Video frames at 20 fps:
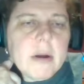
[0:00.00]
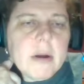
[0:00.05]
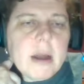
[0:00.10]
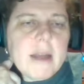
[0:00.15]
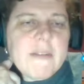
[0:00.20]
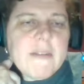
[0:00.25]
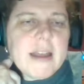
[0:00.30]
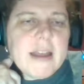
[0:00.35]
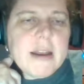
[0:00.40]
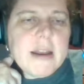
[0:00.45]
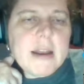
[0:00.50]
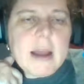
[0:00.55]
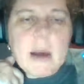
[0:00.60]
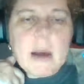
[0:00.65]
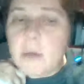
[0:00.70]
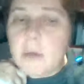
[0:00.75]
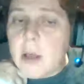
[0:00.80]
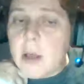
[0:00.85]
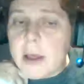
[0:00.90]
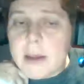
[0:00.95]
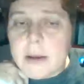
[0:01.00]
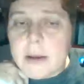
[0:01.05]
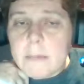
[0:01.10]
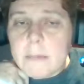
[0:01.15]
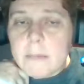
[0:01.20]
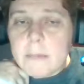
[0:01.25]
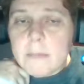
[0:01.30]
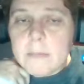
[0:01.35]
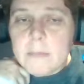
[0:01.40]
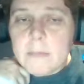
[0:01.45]
I've had an outline
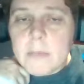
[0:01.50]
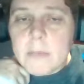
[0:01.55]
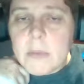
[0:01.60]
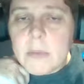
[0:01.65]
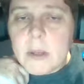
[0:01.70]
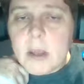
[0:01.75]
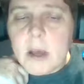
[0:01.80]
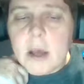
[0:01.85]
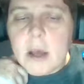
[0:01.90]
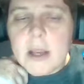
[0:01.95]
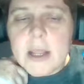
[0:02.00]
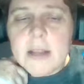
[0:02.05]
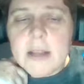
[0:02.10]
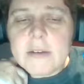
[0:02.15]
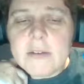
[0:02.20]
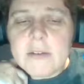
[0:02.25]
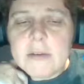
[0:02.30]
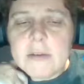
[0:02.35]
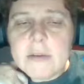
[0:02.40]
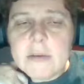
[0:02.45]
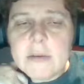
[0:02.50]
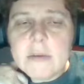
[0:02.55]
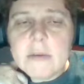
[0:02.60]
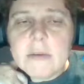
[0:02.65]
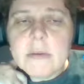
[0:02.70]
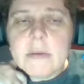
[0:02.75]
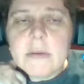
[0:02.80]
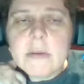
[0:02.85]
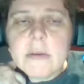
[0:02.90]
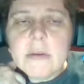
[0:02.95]
on it
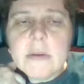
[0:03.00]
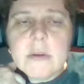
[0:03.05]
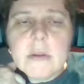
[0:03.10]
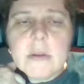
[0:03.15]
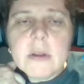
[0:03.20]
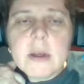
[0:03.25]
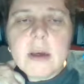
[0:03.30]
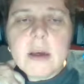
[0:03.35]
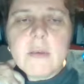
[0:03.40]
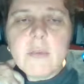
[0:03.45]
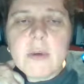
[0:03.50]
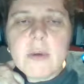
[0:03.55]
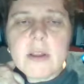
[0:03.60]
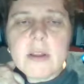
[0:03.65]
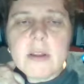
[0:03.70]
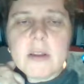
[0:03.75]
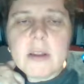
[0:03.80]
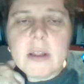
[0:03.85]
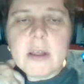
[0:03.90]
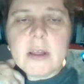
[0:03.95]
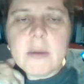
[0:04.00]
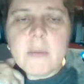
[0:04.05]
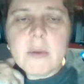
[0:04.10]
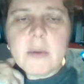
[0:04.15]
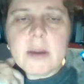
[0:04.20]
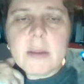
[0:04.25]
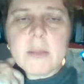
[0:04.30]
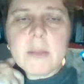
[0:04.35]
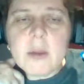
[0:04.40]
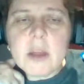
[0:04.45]
of what
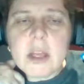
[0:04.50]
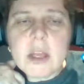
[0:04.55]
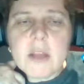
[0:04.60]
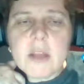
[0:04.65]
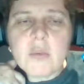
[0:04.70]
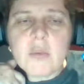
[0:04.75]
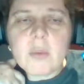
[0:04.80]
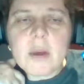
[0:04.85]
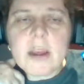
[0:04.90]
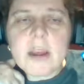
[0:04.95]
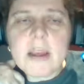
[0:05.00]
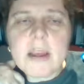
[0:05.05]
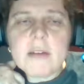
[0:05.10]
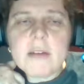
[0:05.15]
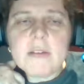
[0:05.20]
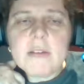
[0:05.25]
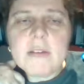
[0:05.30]
I'm looking to write,